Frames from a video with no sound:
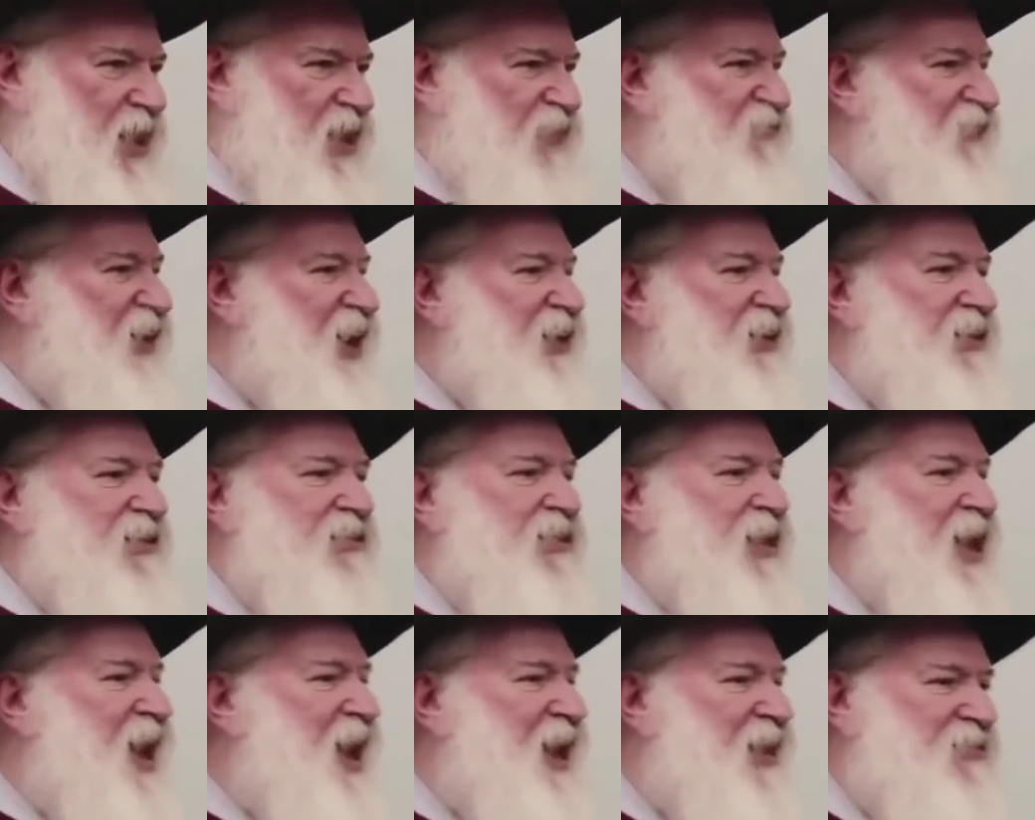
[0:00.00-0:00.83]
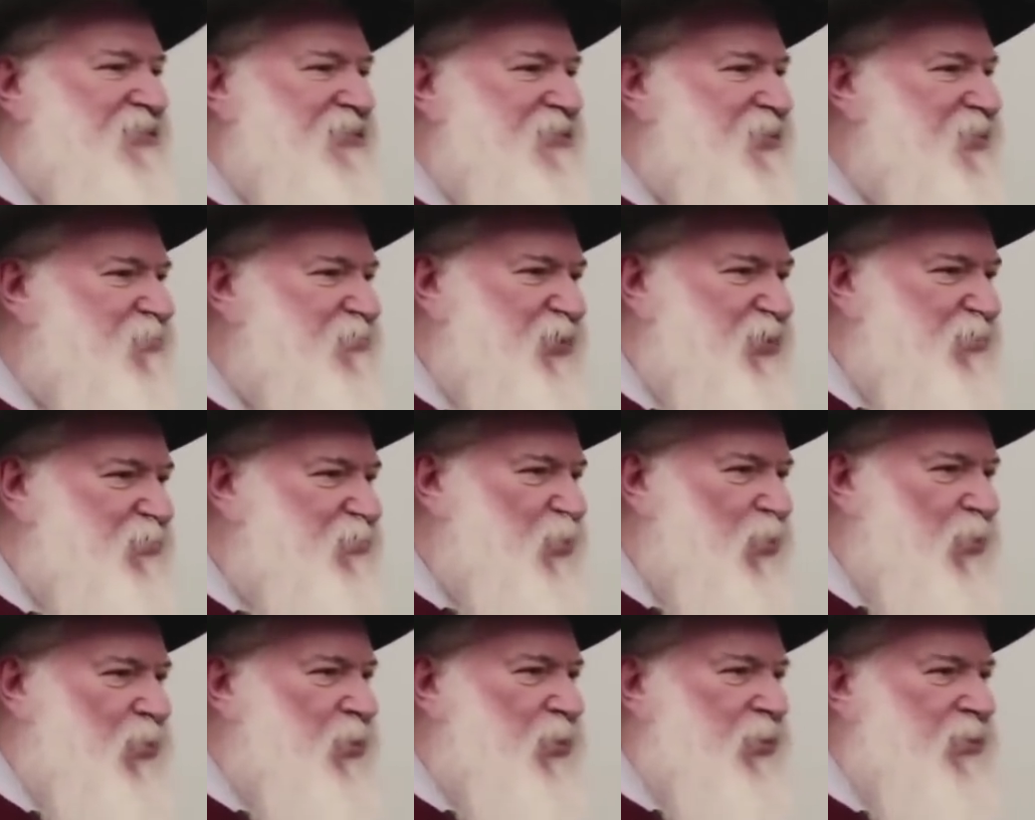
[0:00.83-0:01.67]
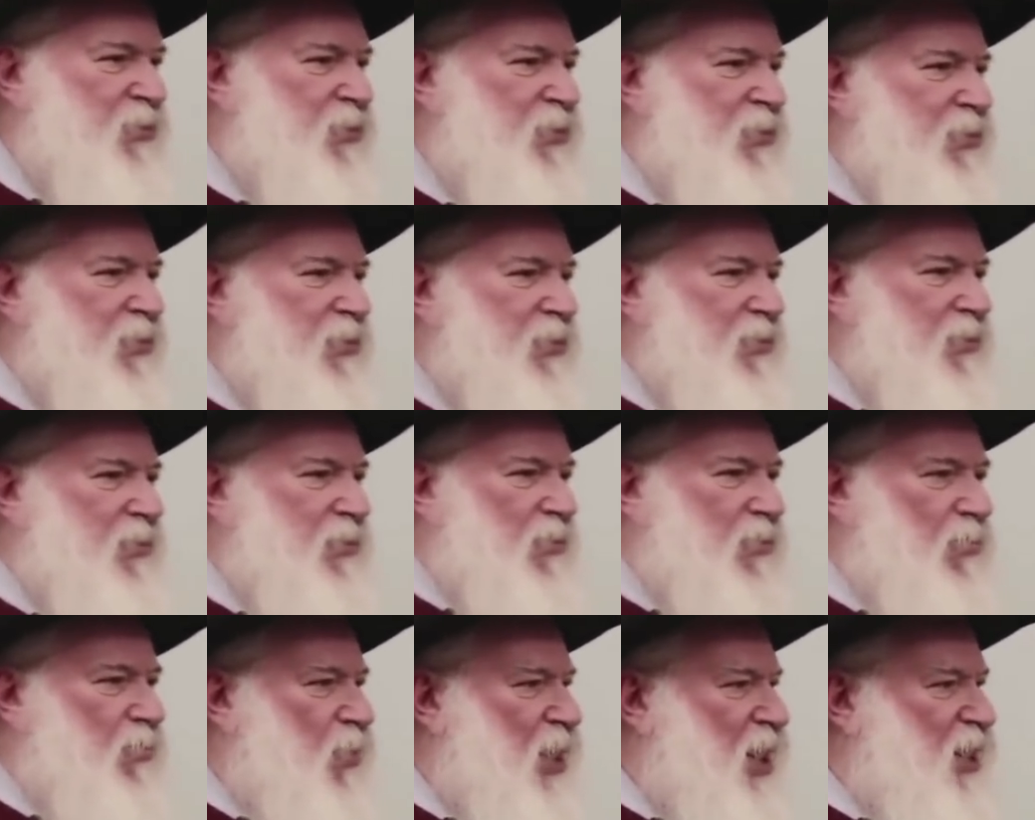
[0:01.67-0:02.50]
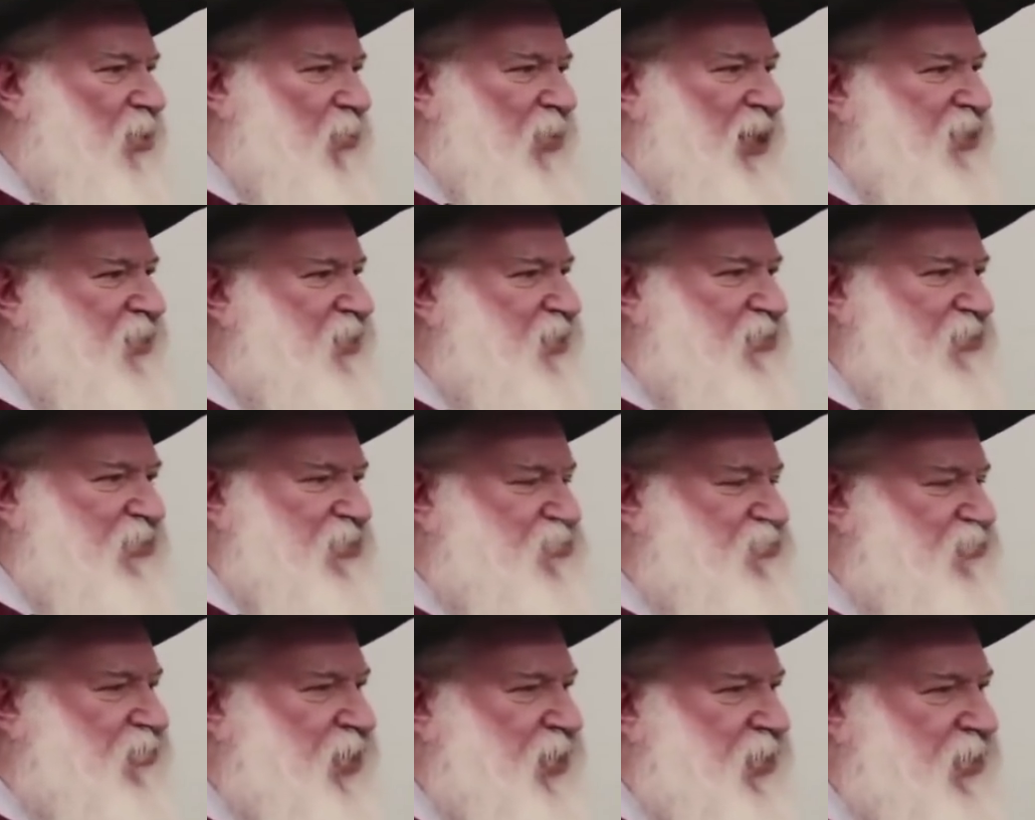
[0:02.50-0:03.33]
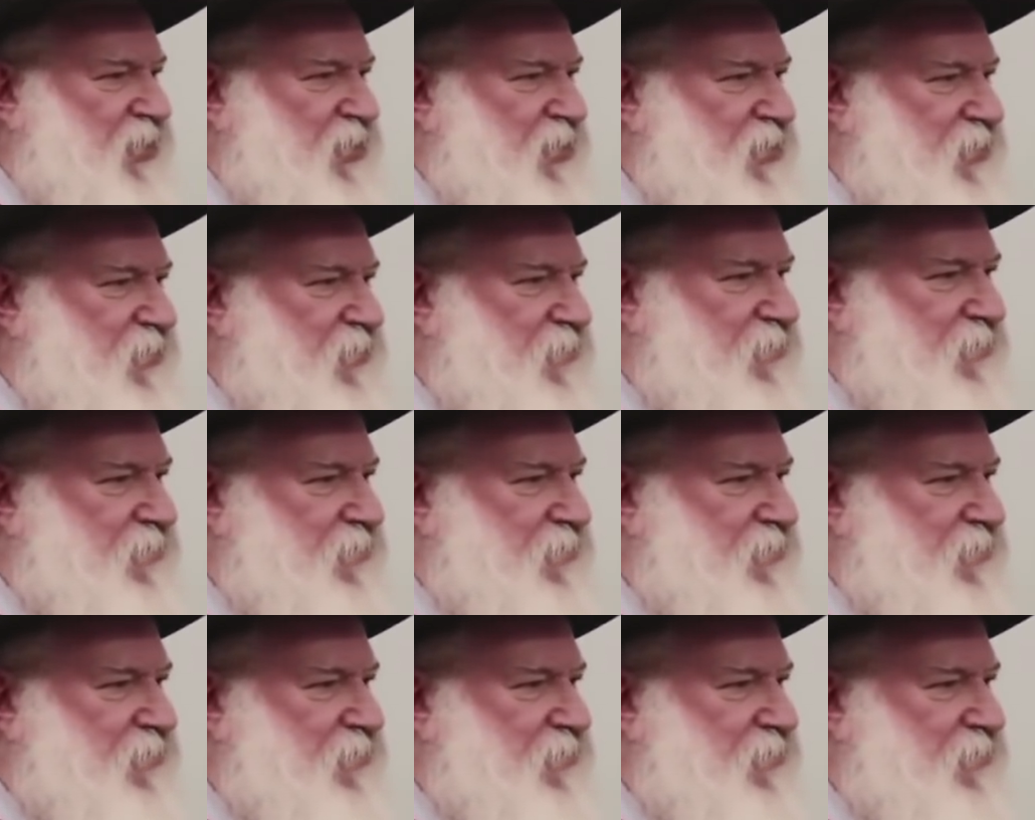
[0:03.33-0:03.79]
If I didn't ask to be born, why do I need to drink?